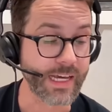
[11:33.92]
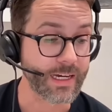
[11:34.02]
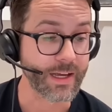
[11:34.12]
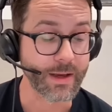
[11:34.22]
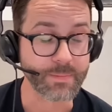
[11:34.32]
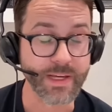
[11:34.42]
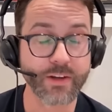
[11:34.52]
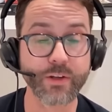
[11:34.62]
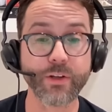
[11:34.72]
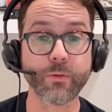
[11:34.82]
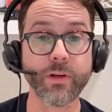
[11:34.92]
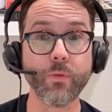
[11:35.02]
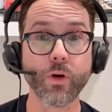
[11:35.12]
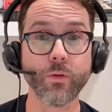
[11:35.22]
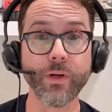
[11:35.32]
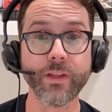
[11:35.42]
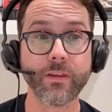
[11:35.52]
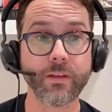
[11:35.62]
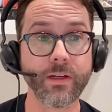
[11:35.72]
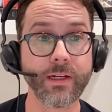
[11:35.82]
Yeah, I mean, I couldn't agree more
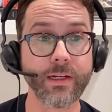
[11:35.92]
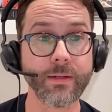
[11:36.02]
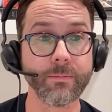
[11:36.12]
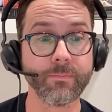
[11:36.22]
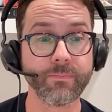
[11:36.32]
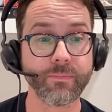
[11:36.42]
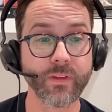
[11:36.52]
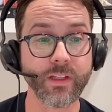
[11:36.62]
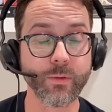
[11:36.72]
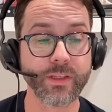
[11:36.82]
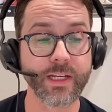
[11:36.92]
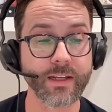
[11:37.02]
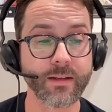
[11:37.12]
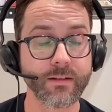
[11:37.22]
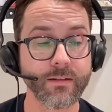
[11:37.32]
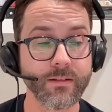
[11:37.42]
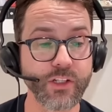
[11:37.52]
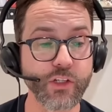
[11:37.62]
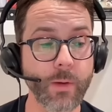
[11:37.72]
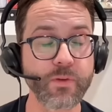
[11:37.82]
with with that
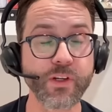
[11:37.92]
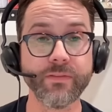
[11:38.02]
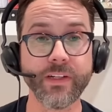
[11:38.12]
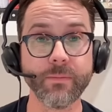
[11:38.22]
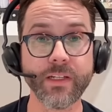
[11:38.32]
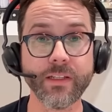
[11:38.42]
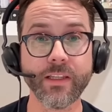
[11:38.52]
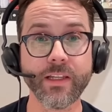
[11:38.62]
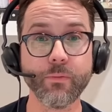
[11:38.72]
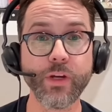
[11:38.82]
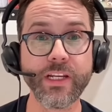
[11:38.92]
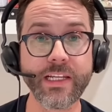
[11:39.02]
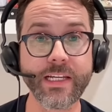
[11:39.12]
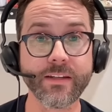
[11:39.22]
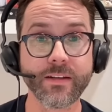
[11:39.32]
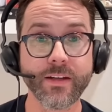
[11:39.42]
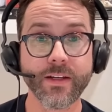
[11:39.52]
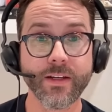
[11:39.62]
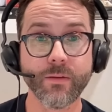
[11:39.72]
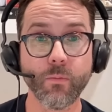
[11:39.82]
description of him, that we need
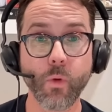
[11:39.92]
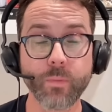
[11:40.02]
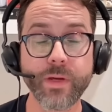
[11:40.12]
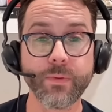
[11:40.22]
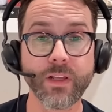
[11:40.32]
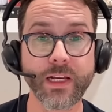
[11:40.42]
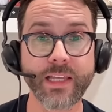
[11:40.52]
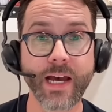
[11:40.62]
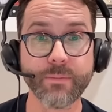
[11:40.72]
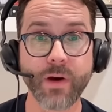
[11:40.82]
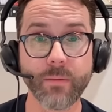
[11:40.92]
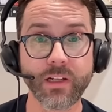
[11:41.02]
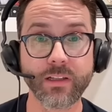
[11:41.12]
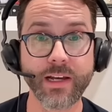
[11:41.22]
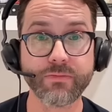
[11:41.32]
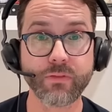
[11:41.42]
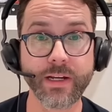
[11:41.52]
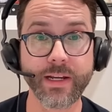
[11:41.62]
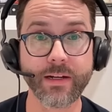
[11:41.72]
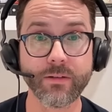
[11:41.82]
more people like that in public life
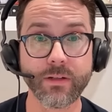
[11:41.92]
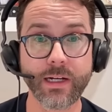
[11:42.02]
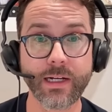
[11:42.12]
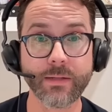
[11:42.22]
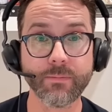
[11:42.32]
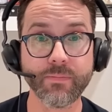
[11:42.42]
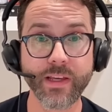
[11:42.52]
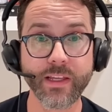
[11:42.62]
right now. Yeah.